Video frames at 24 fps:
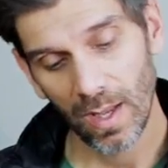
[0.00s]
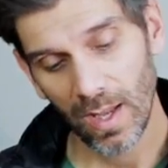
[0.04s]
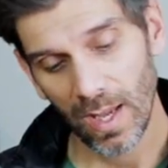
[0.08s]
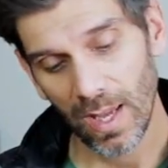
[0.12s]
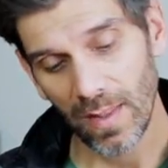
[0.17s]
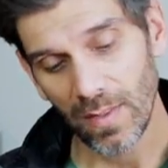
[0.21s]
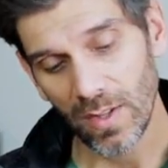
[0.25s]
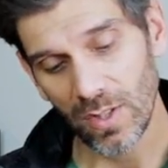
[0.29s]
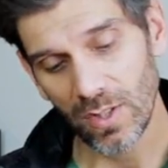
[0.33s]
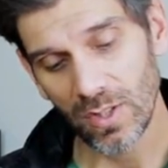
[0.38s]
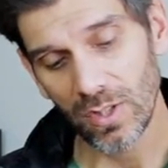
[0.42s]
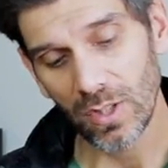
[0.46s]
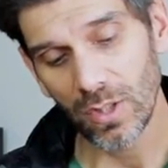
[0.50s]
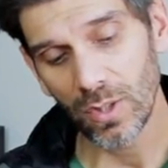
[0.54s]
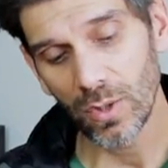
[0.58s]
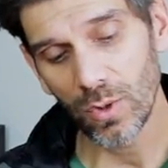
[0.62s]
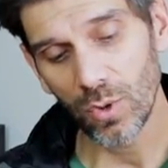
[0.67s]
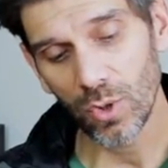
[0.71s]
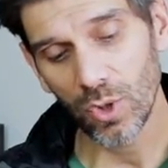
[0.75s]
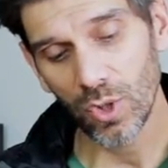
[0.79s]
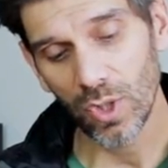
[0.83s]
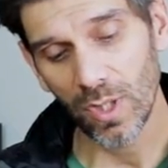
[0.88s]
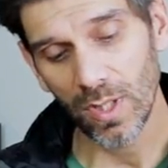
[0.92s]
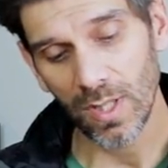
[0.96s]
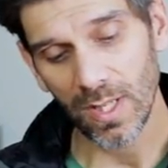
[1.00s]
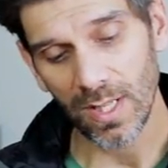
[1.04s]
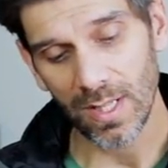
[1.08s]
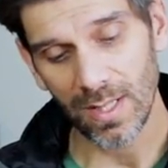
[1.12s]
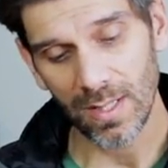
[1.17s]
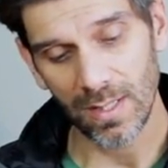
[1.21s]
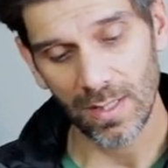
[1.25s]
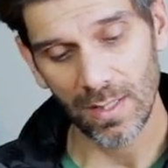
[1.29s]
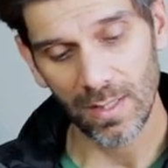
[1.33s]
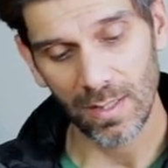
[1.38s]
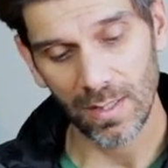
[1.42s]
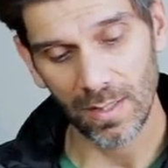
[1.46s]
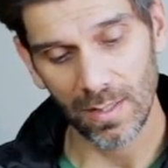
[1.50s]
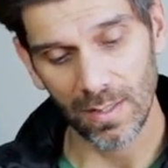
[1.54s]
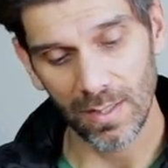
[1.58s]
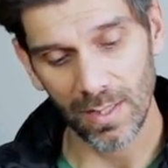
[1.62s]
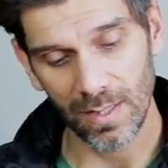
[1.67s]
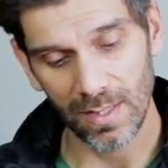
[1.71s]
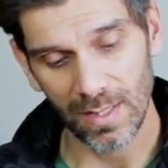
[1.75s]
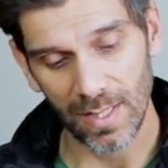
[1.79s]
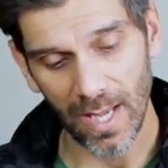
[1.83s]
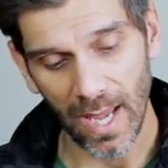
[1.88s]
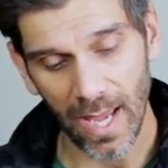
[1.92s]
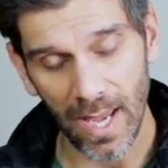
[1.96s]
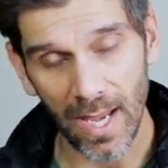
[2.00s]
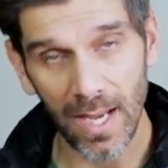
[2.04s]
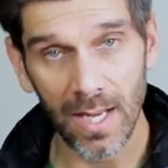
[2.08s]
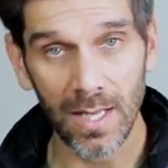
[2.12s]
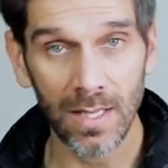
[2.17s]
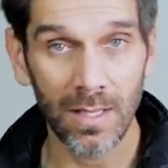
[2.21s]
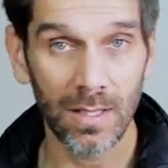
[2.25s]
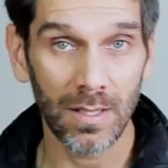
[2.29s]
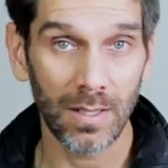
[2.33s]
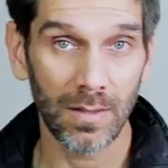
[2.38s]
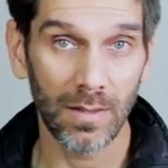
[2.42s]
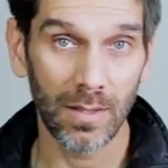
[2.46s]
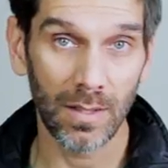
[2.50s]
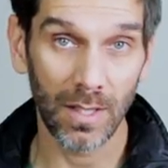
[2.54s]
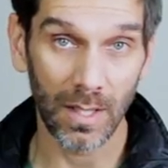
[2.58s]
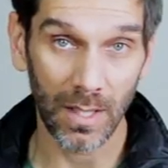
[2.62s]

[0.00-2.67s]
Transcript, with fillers: And this solution is designed,